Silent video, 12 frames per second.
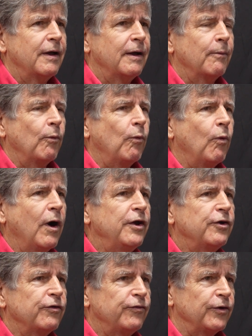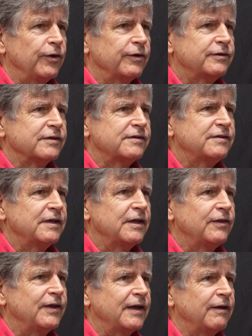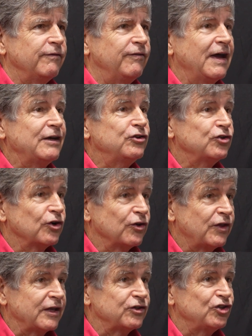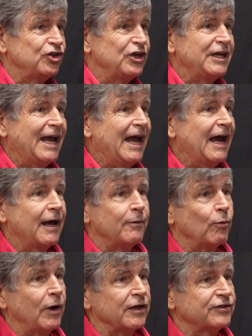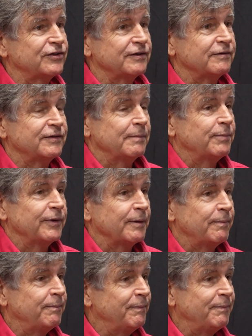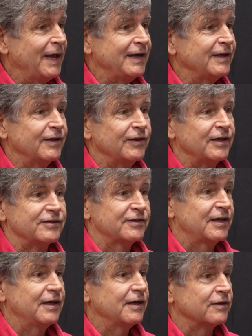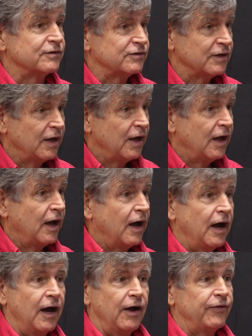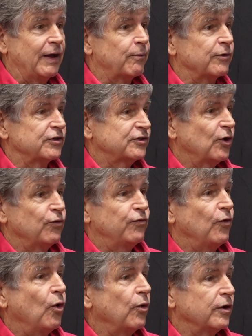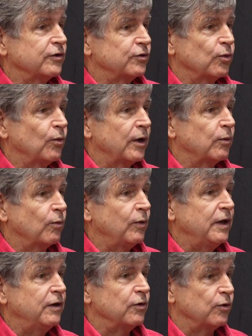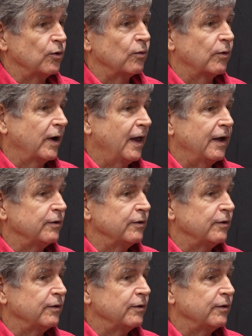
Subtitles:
wonderful to see the adventure that she had while simply painting these kids that were so foreign to what we knew, what I